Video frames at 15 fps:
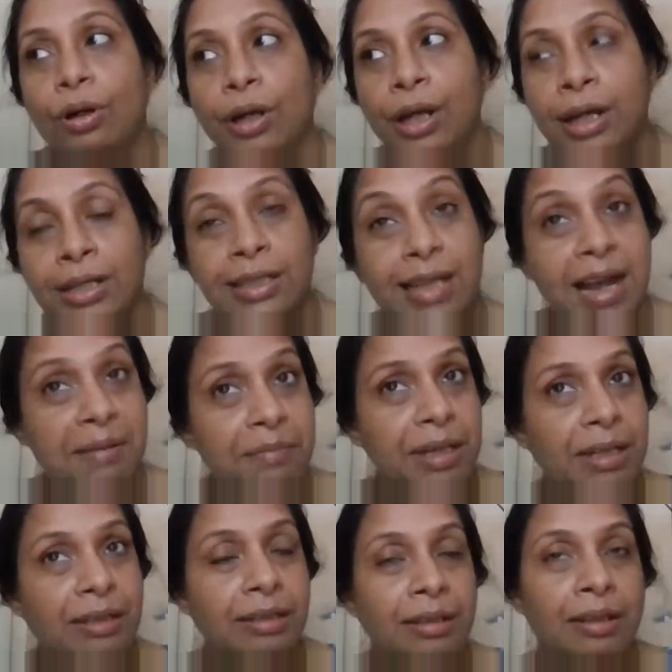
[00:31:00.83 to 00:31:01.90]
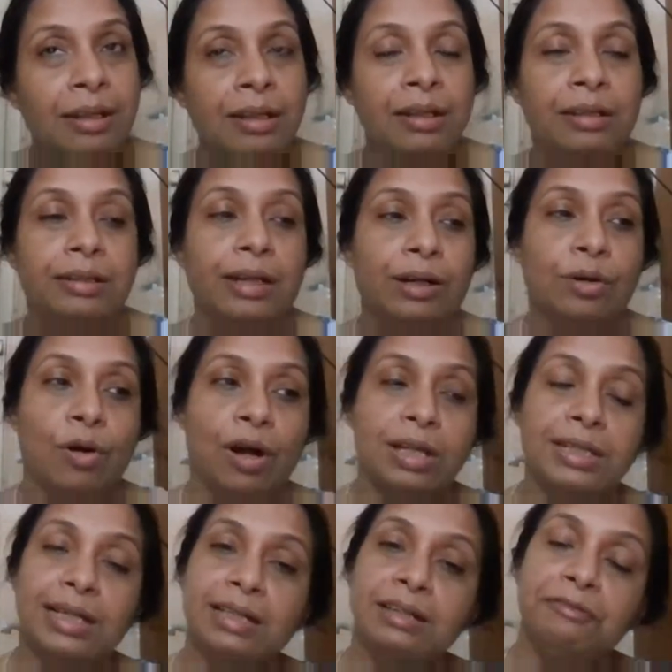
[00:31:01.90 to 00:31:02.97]
examine the
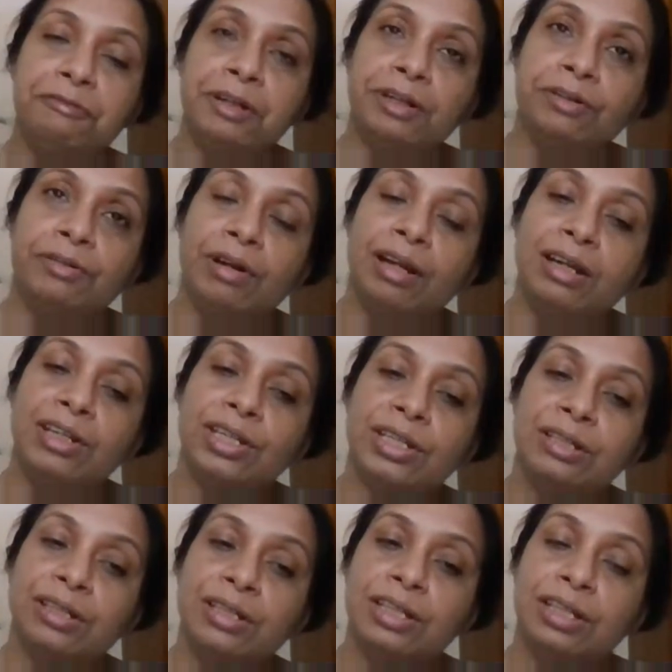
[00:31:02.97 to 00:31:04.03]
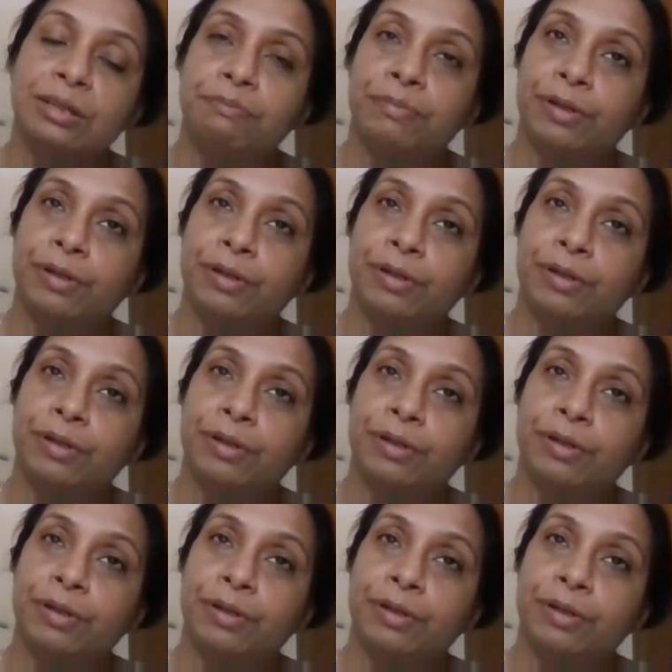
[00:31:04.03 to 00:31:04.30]
cause and effect relationship